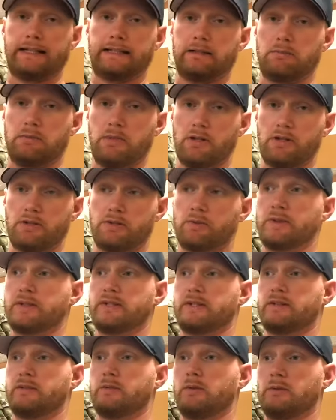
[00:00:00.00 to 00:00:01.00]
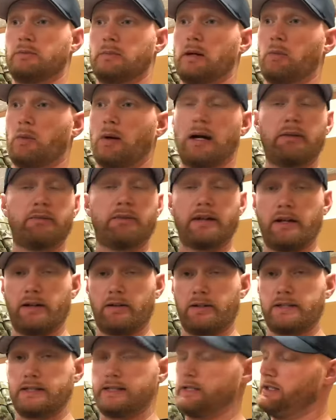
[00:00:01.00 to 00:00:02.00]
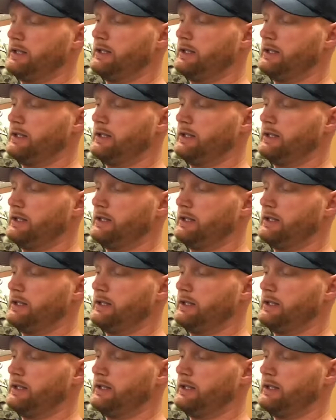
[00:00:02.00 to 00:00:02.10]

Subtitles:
most, which is the one my wife carries,